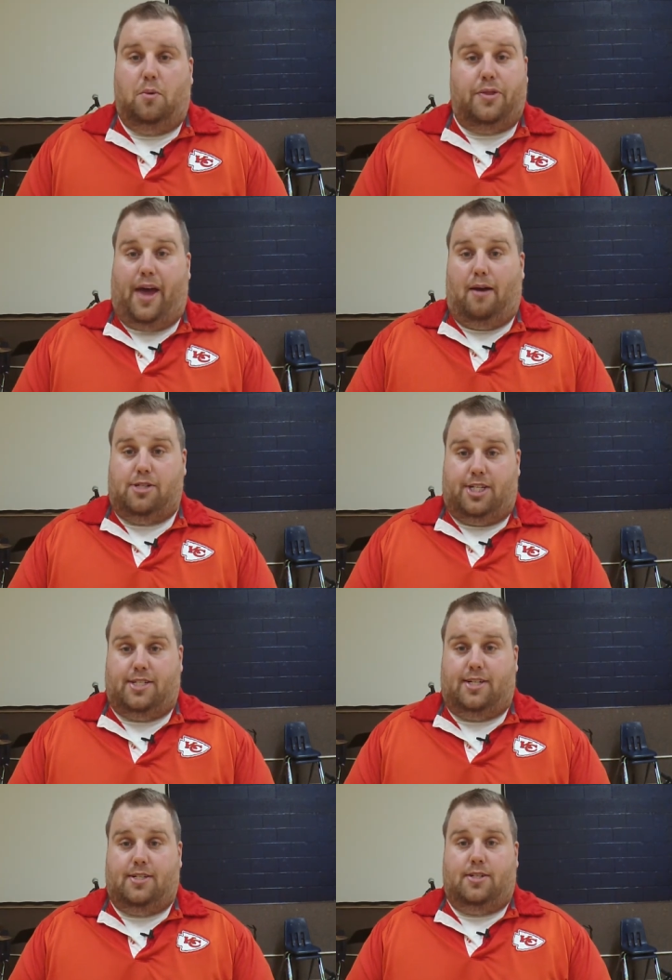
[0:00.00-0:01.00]
without
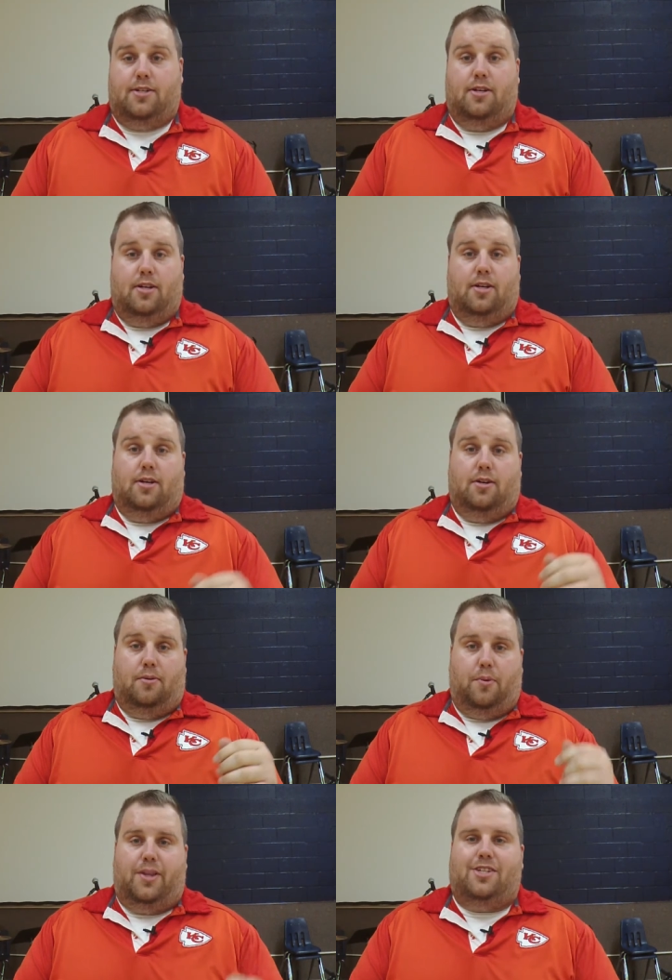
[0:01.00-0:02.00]
Jesus.
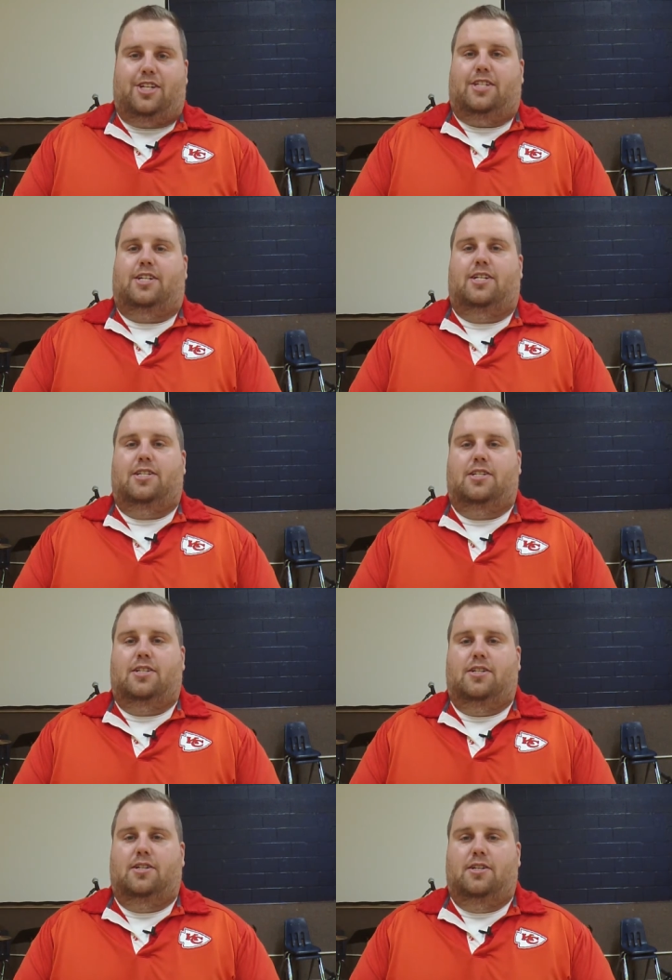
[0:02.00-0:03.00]
With
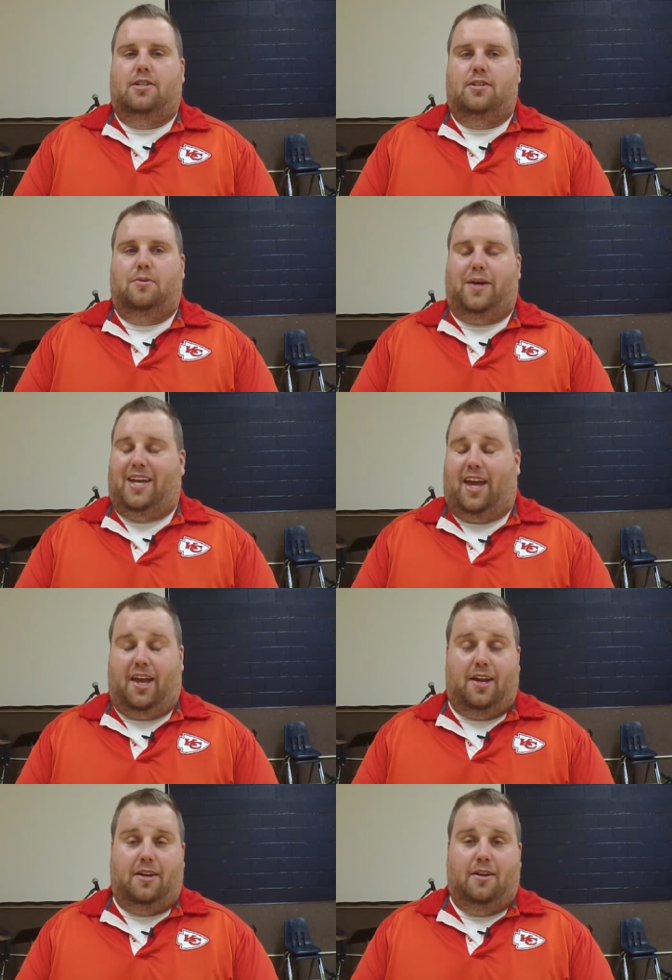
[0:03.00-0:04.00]
Jesus, we
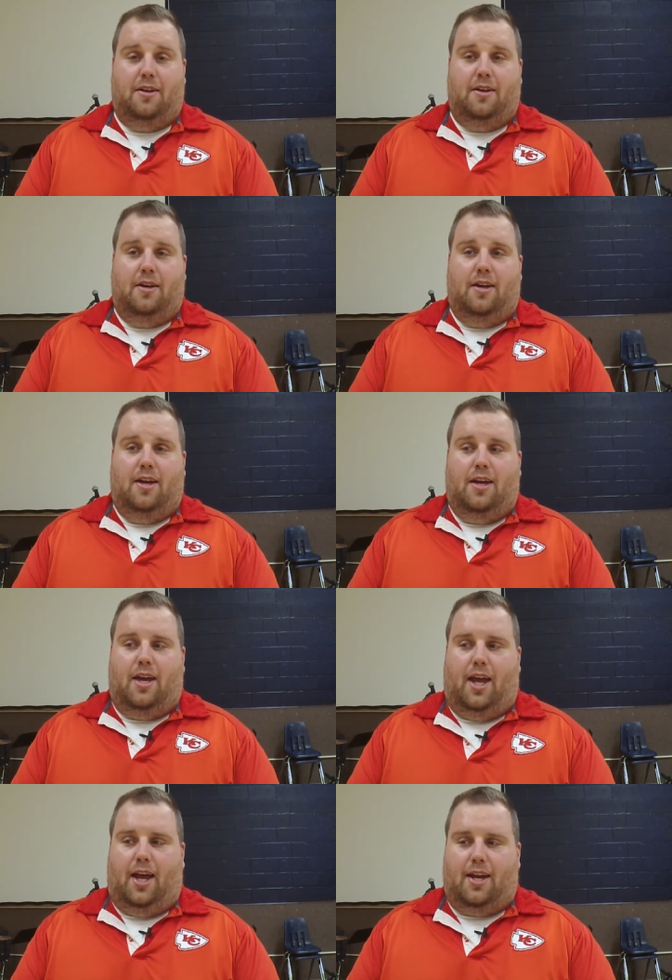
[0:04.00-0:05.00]
can.
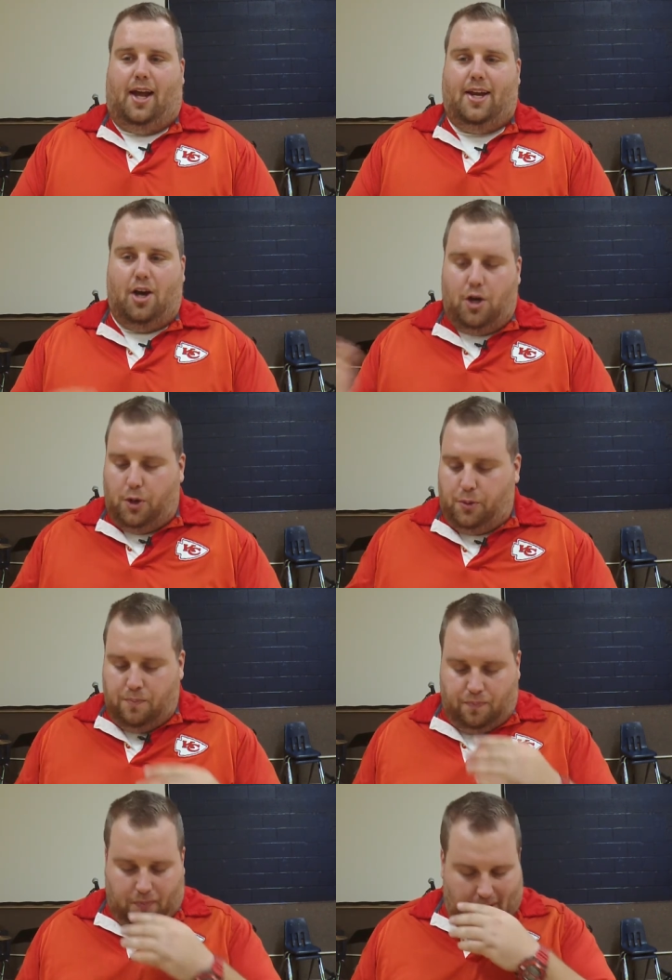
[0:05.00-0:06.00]
And I
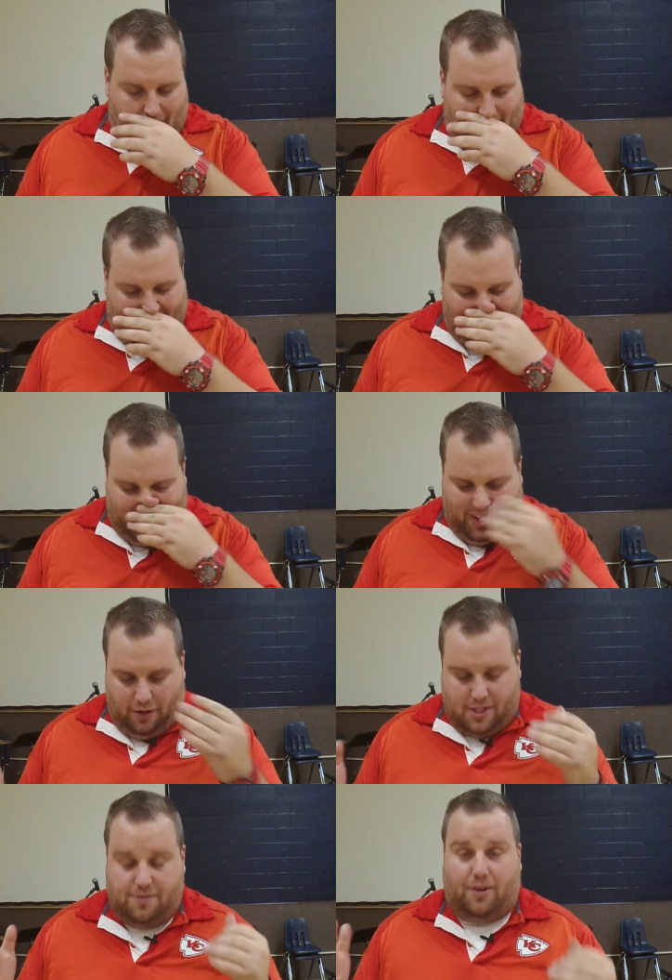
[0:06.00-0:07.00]
know many of you
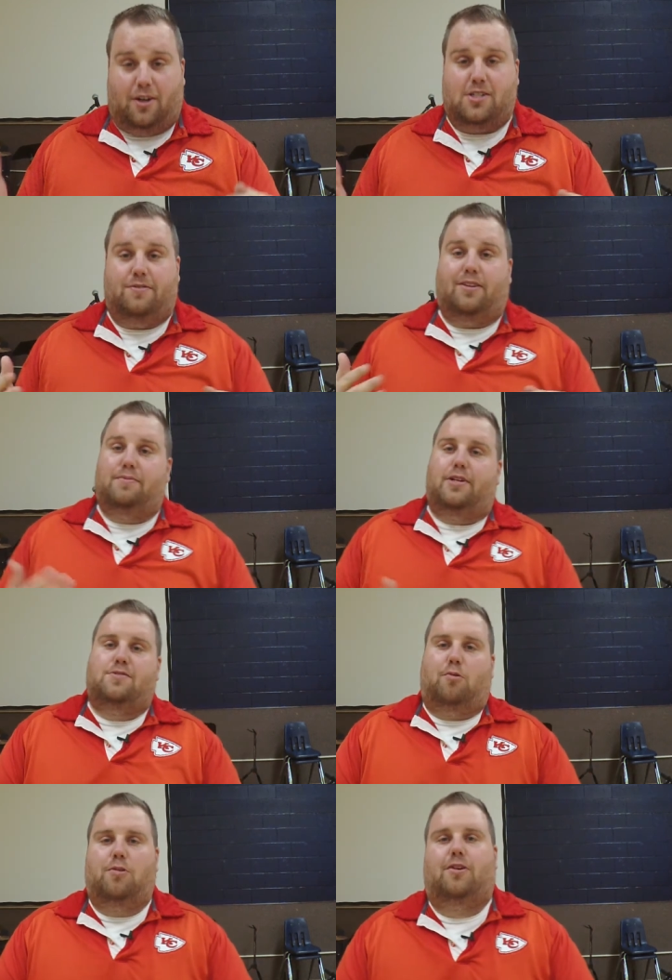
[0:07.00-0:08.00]
know this verse,
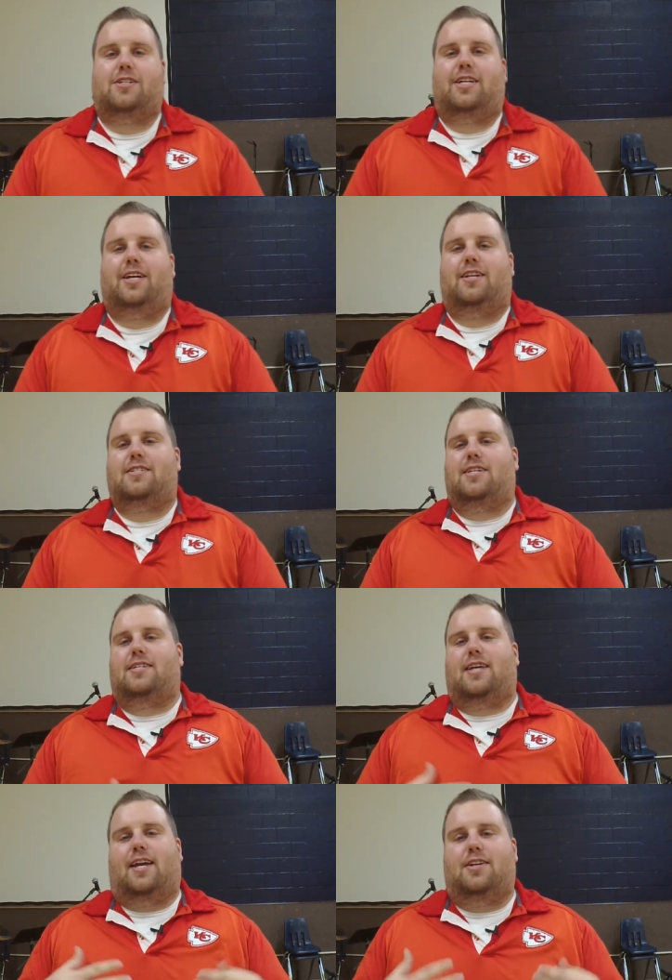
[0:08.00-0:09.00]
Philippians 4:13. It
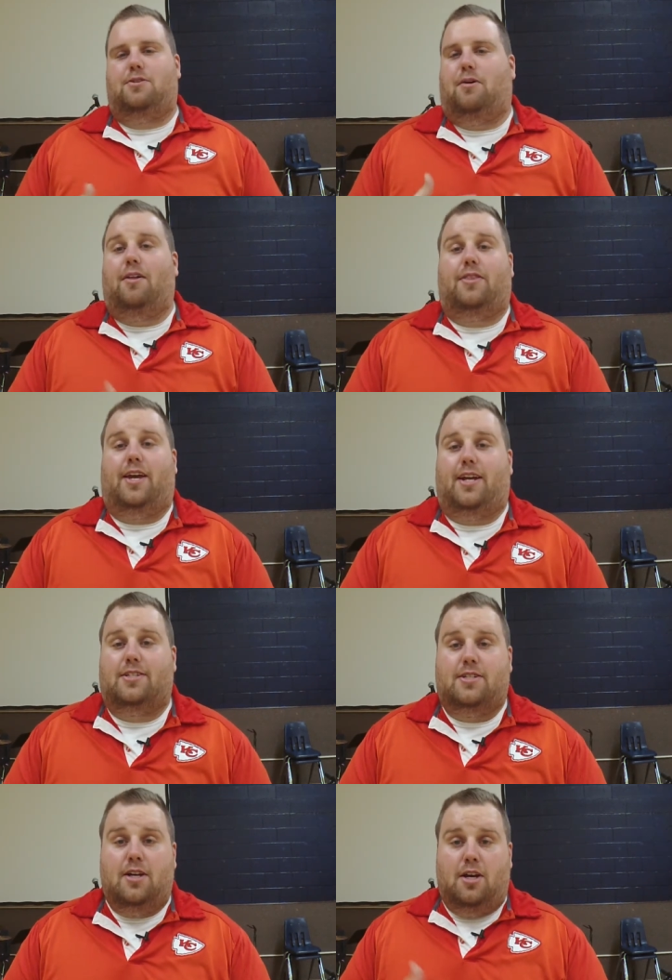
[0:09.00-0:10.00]
says, I can do all
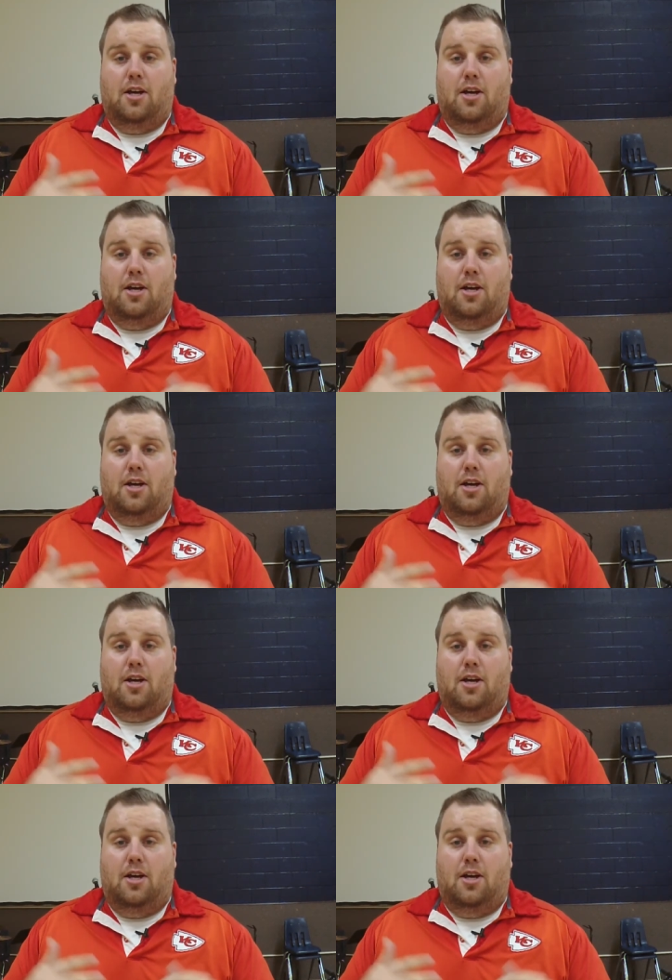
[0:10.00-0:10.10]
things